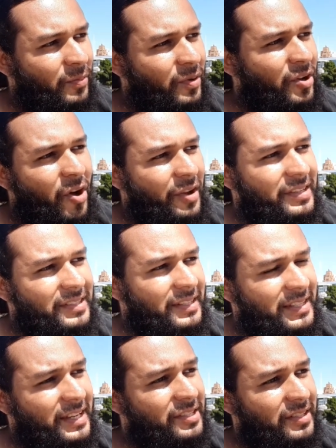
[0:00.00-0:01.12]
what caught his
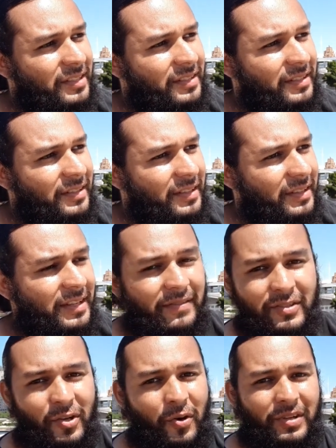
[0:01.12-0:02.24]
attention and
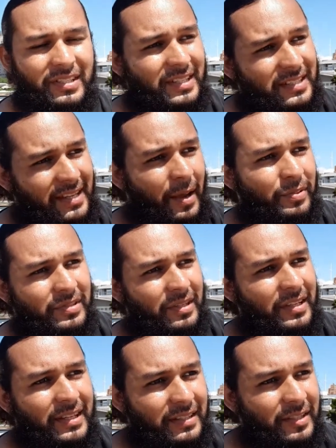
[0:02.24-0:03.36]
even told his disciples to
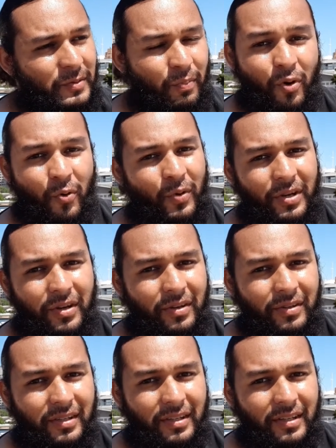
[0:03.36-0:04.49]
look at this poor widow
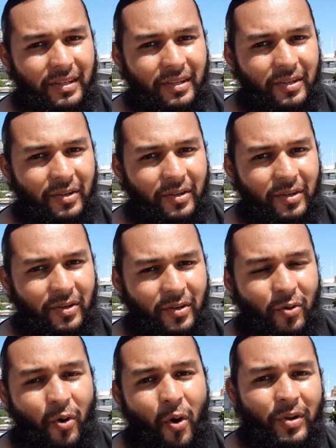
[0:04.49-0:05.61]

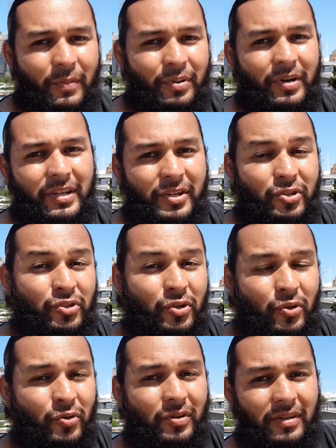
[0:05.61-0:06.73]
who only put in
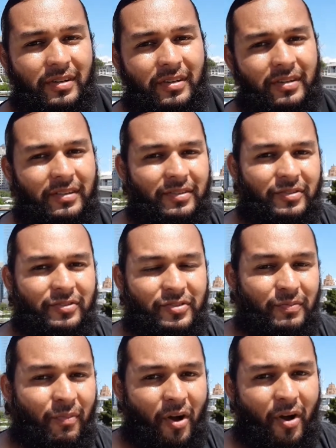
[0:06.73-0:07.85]
two
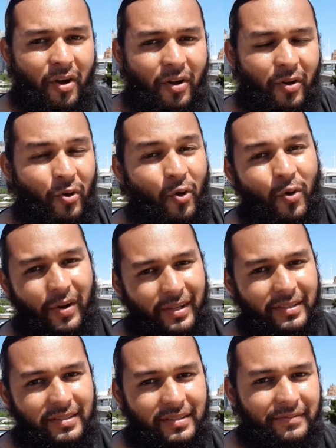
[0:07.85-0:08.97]
small
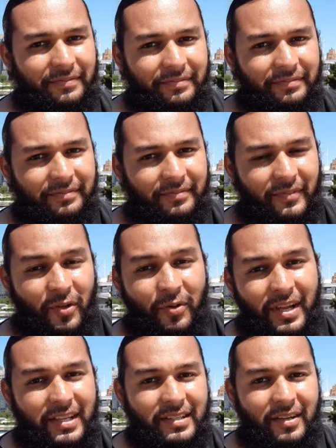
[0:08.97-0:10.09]
coins known
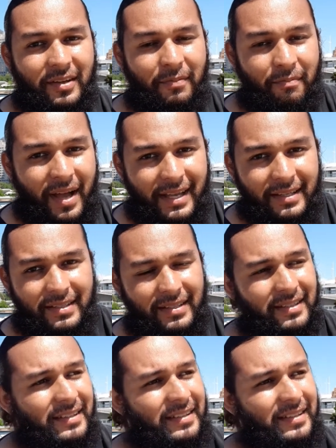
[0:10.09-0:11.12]
as the mite.